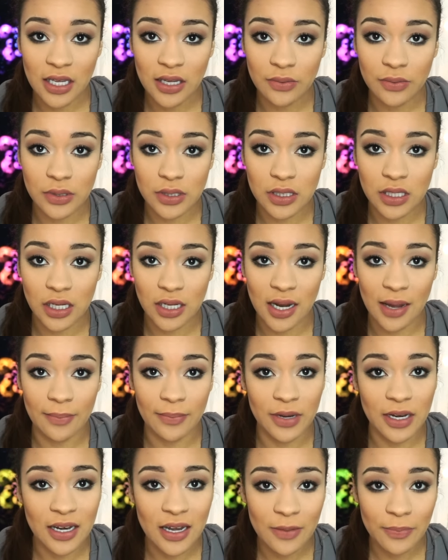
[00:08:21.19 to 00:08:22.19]
He was good at
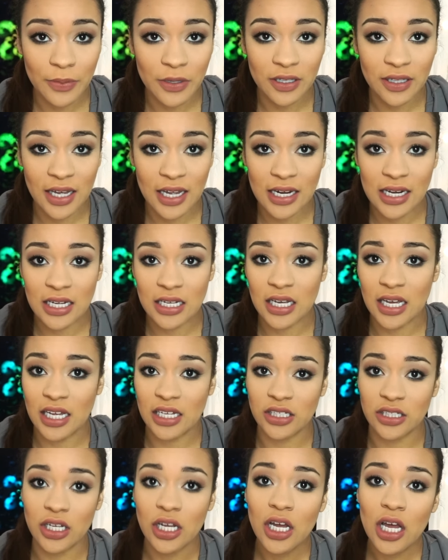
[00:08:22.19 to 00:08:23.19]
manipulating
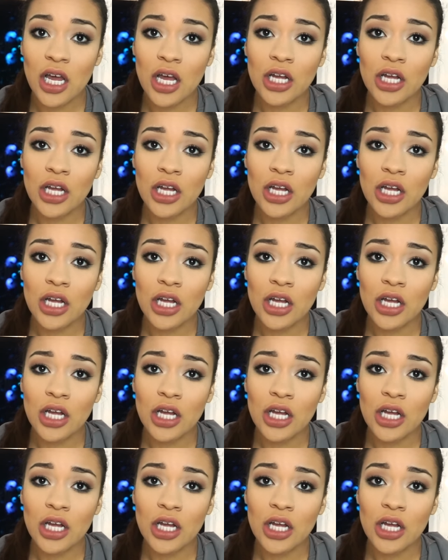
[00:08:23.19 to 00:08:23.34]
and